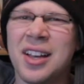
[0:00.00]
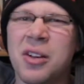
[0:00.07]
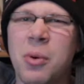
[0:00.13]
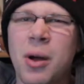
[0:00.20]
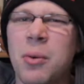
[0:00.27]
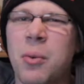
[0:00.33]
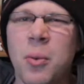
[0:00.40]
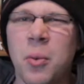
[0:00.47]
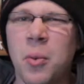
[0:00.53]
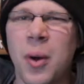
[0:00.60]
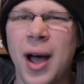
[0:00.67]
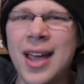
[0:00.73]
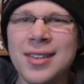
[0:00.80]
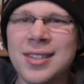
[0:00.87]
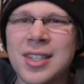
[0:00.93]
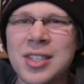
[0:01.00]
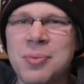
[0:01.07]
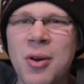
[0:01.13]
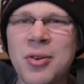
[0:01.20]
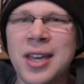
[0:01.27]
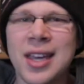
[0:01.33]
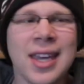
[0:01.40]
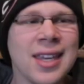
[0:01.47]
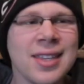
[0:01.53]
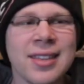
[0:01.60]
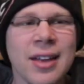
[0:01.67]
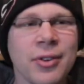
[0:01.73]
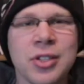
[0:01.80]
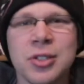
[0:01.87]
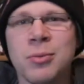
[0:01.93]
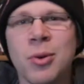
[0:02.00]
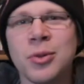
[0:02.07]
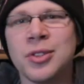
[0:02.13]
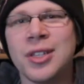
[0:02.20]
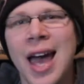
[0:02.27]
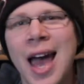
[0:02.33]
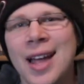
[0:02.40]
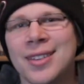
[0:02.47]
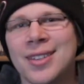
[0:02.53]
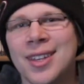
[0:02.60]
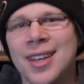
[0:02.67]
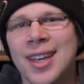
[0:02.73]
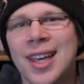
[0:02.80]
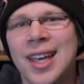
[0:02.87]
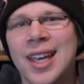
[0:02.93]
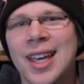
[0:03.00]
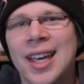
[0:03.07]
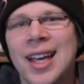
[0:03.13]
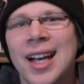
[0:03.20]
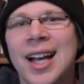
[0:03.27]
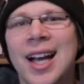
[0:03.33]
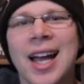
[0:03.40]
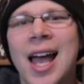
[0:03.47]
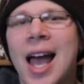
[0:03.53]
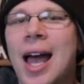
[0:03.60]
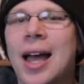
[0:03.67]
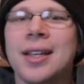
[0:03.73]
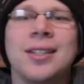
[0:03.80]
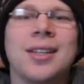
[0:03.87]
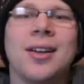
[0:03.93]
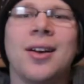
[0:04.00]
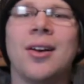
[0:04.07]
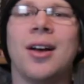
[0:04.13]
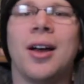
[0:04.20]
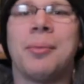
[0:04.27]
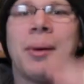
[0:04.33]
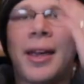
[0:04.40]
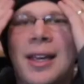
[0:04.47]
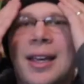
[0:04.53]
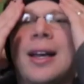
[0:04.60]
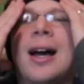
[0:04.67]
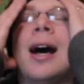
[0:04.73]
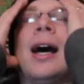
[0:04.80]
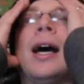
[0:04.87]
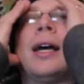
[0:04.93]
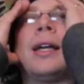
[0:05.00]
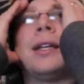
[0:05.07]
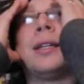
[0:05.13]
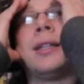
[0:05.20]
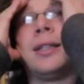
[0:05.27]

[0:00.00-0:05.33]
Why is he smoking? He's never smoked yet. Oh my God.